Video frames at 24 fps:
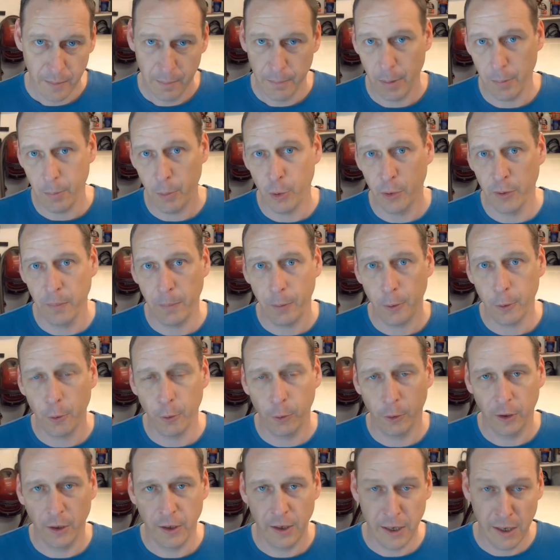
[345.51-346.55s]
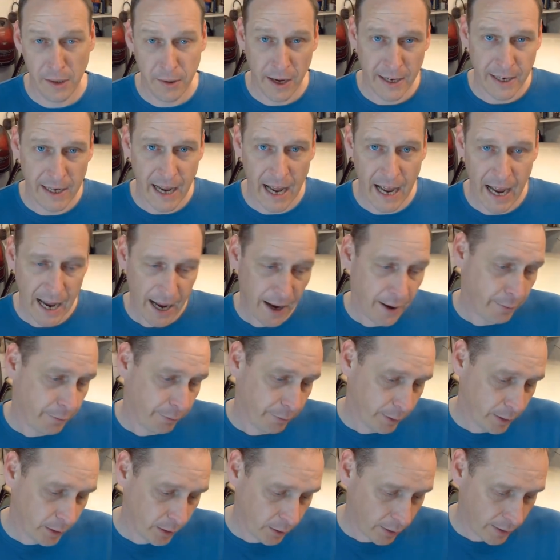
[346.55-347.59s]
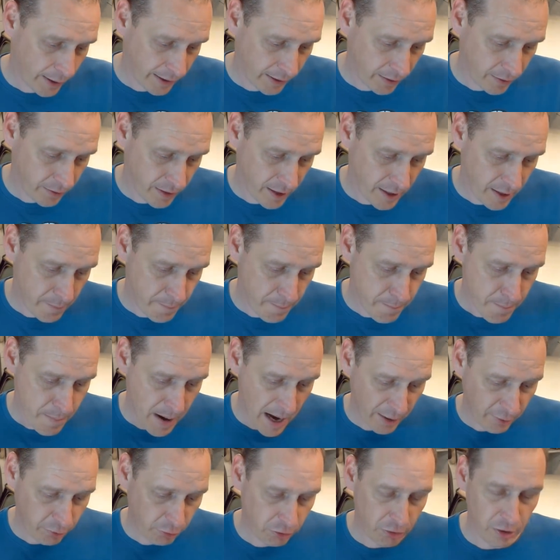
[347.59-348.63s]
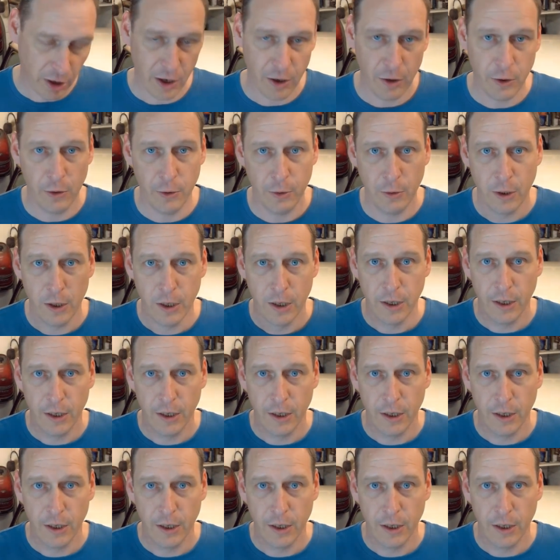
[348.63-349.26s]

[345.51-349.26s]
but more importantly they have like the Metro